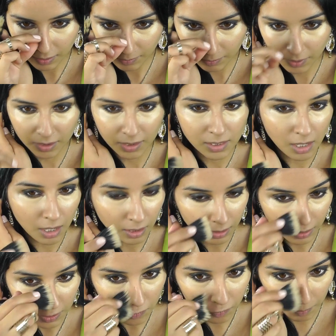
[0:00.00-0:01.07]
bit of the
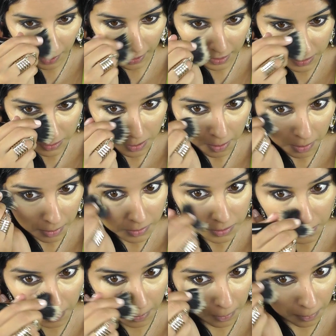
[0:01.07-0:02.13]
darkness remains,
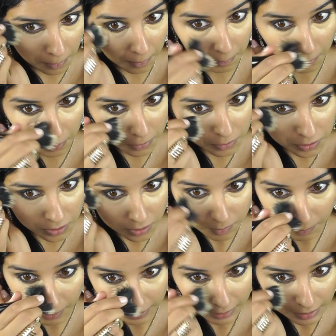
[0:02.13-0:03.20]
so I'm going to
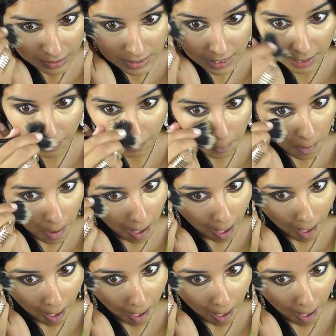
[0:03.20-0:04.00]
just blend this out.